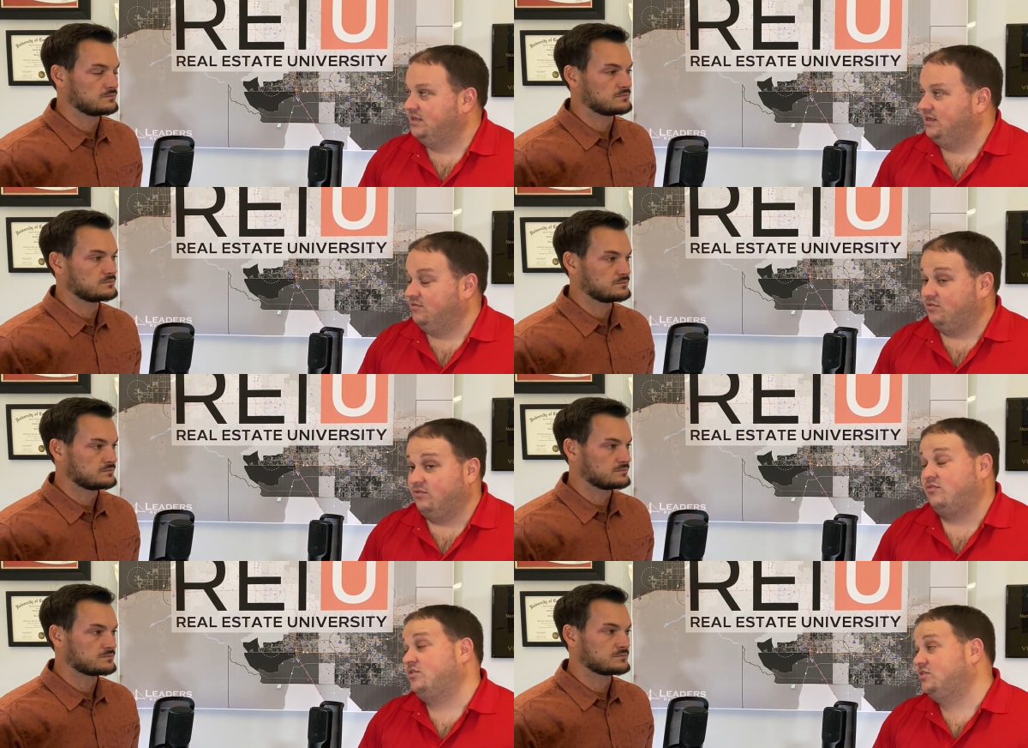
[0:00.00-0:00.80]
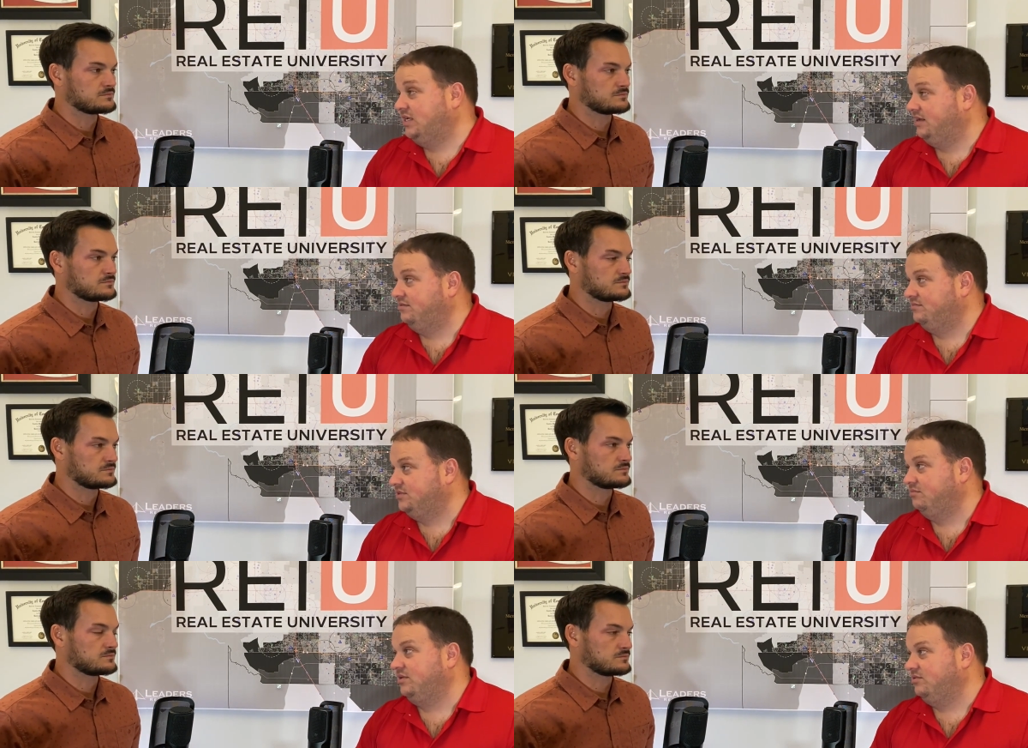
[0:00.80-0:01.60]
Speaker 1: and for the first time,
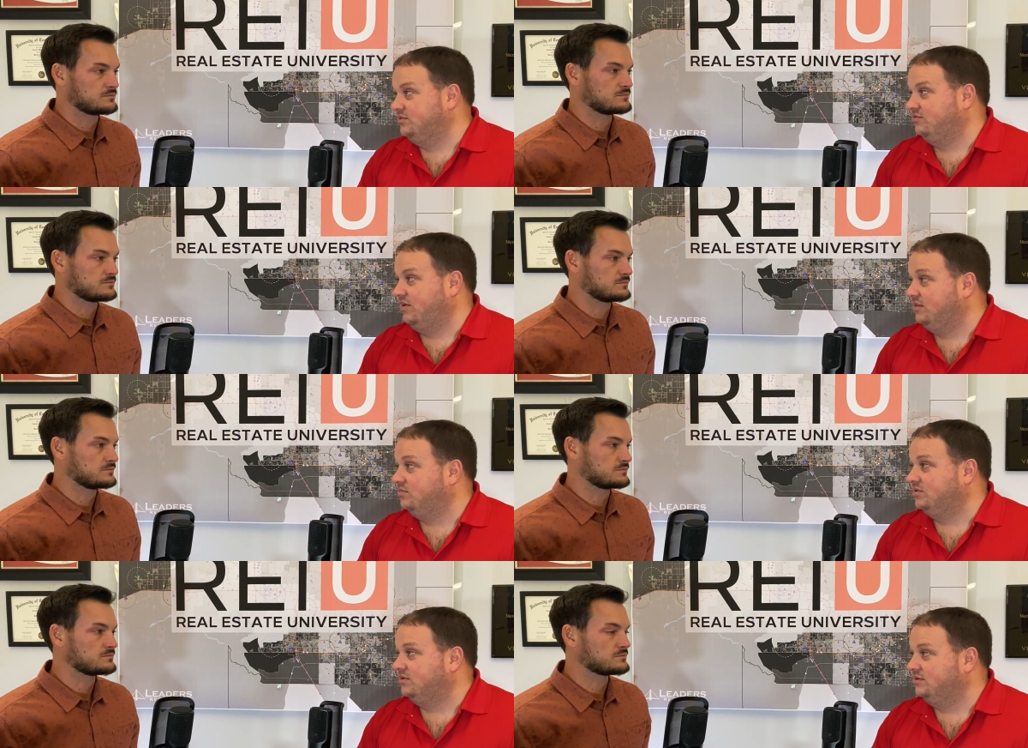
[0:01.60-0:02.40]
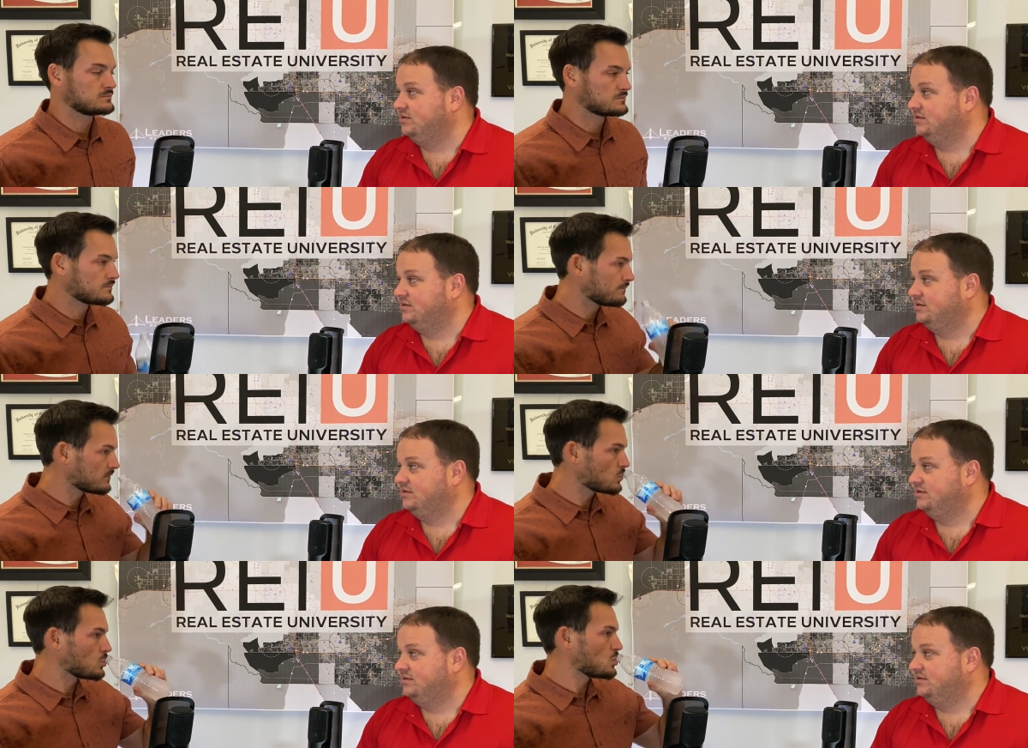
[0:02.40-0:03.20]
something was available
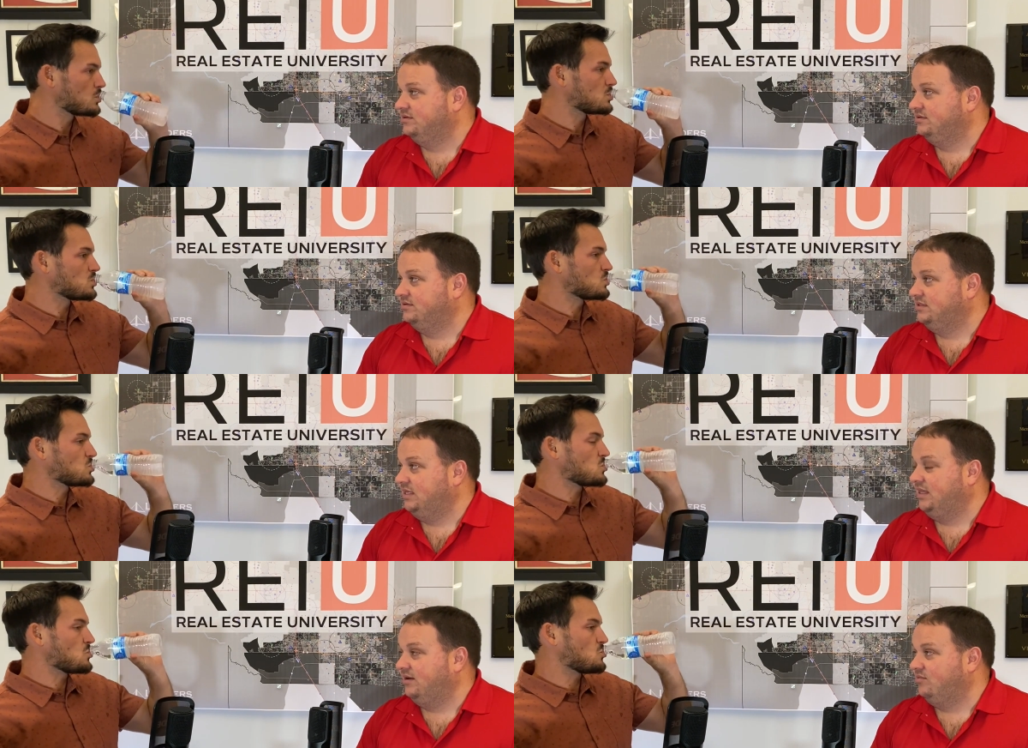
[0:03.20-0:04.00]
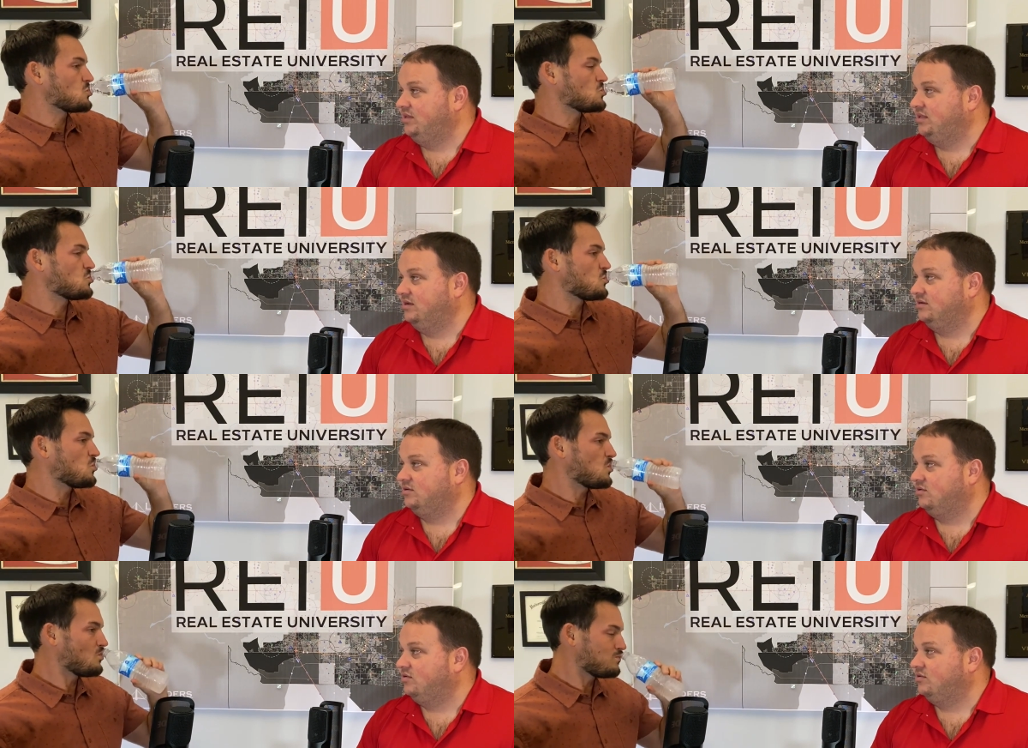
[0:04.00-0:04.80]
in that retail
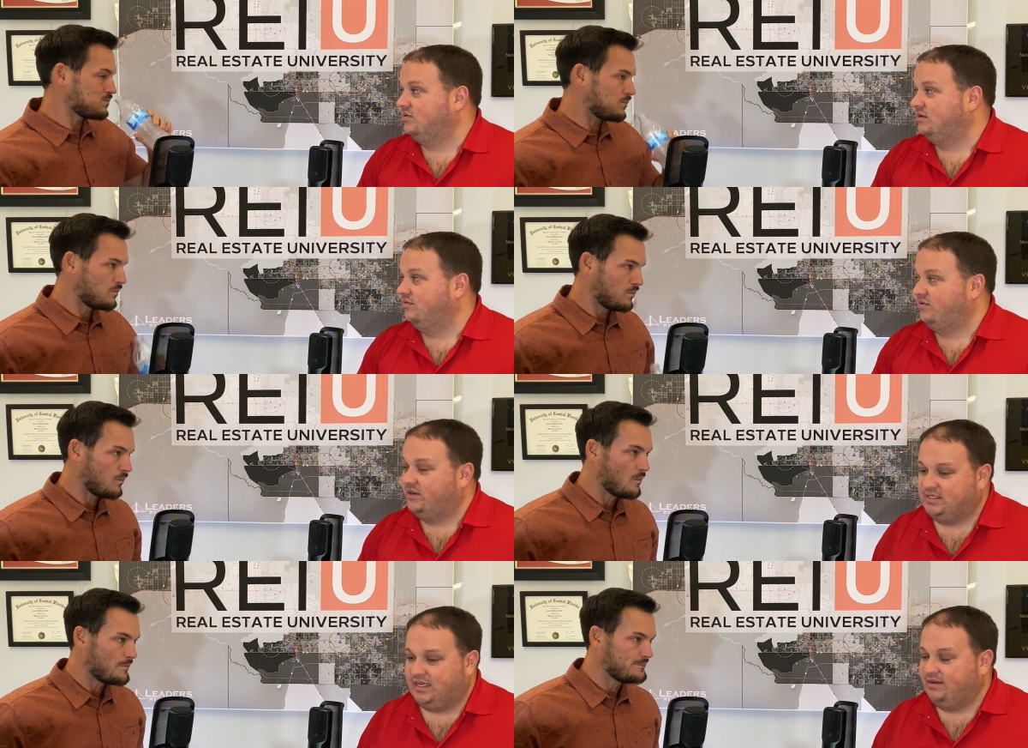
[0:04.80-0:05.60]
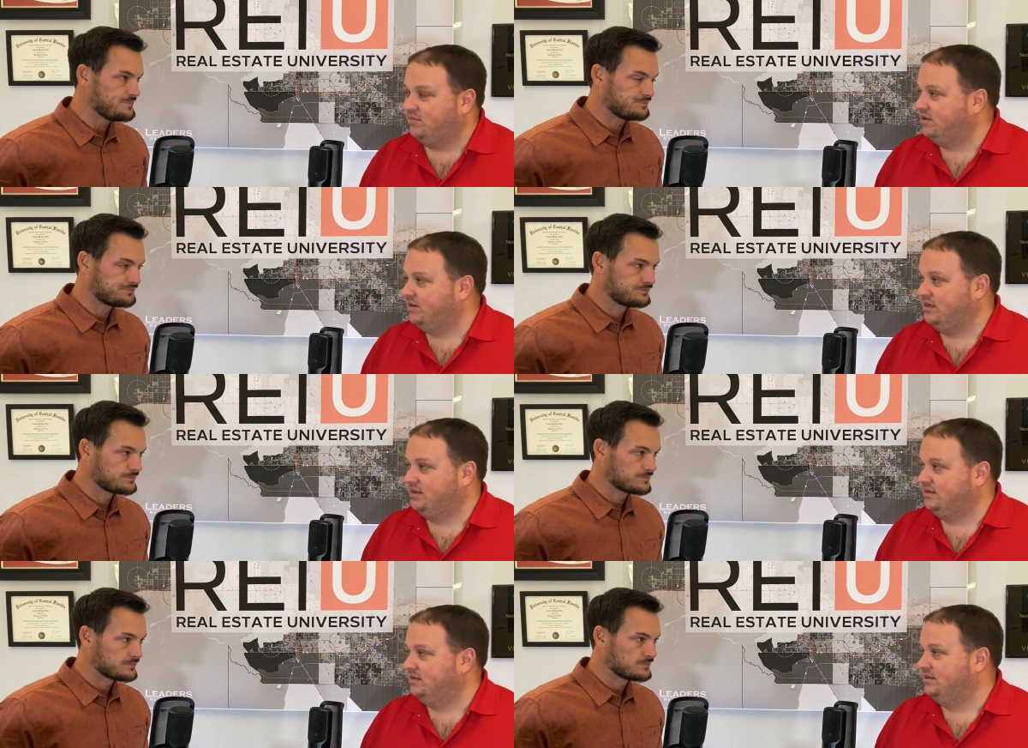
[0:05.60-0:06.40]
corridor, a very tight
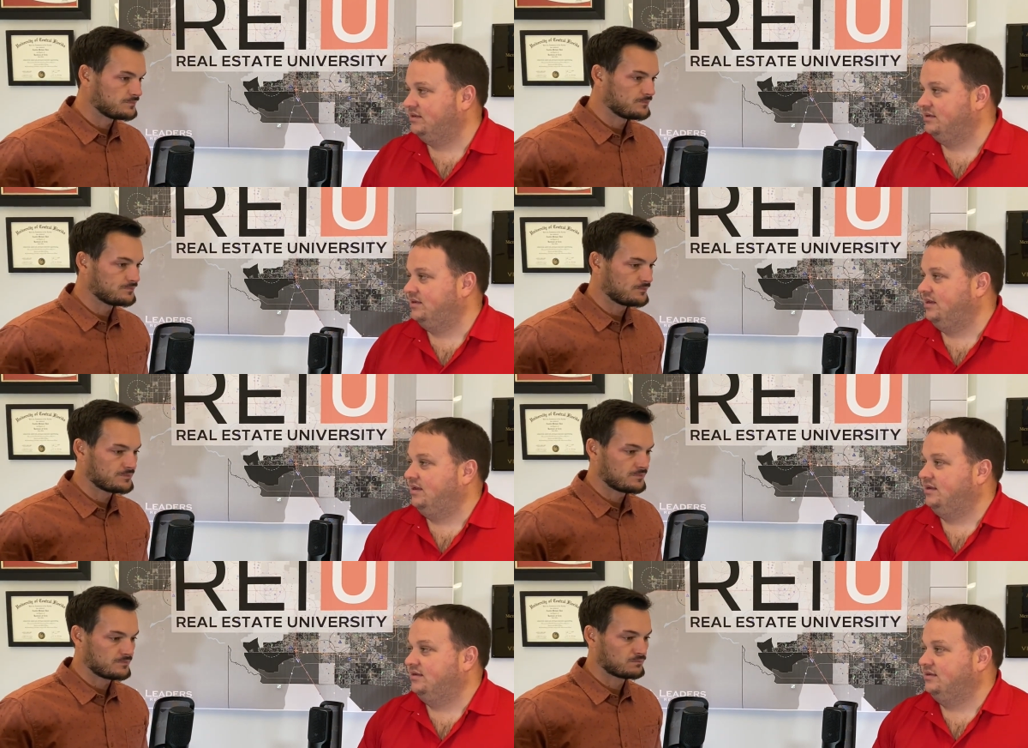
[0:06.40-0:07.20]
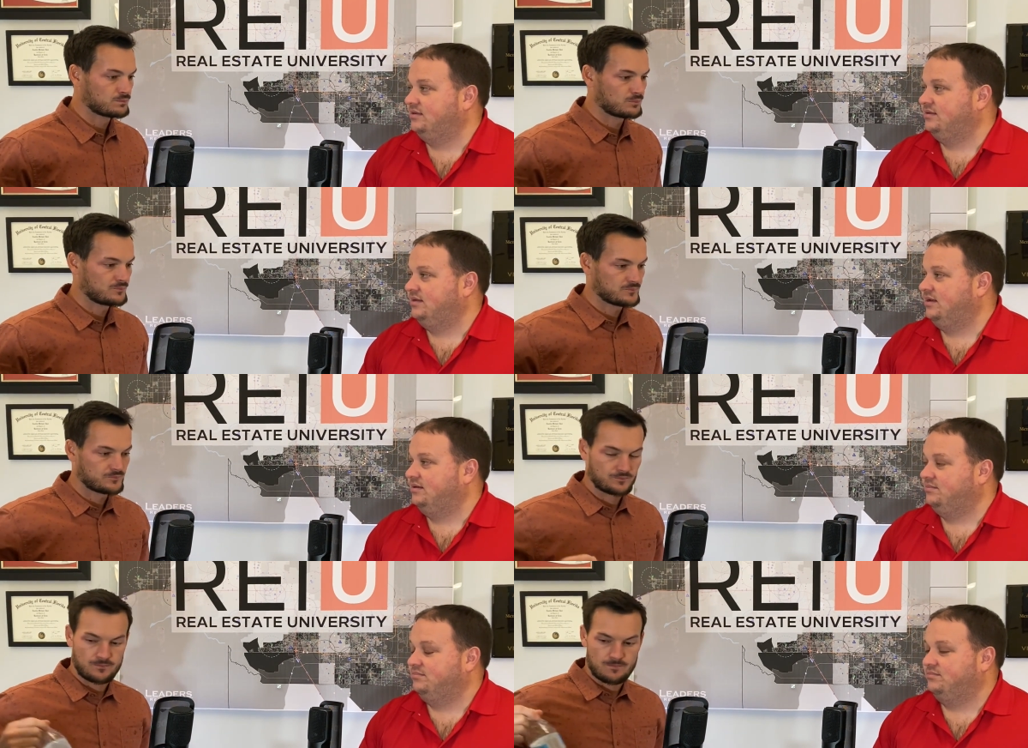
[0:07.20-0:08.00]
market, and
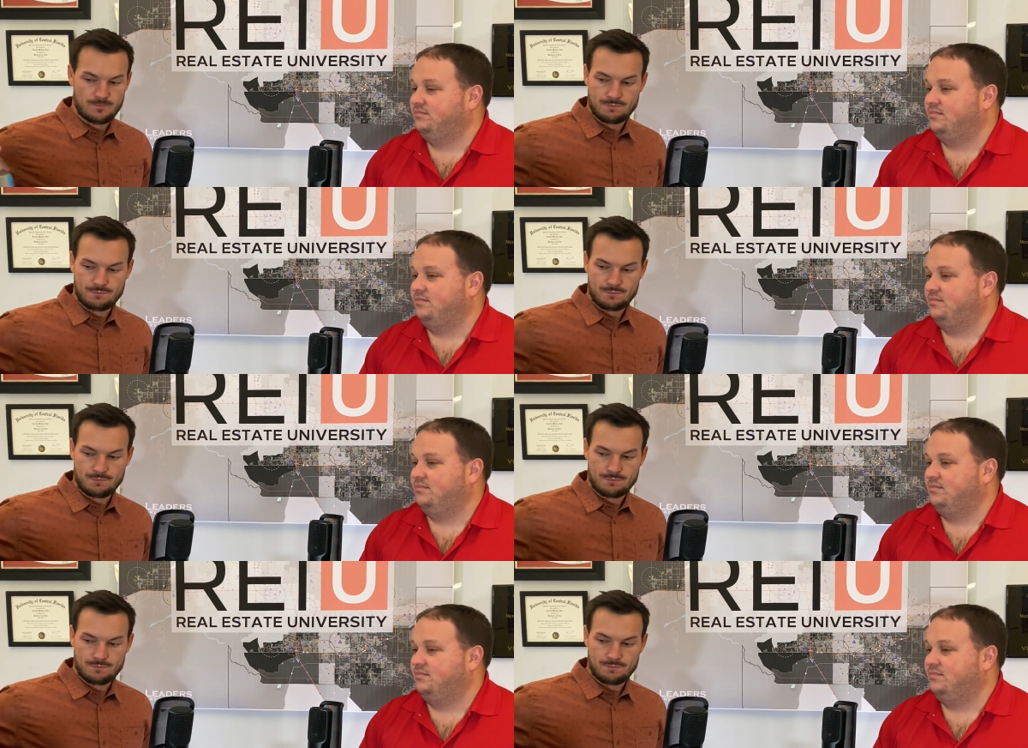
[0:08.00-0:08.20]
um,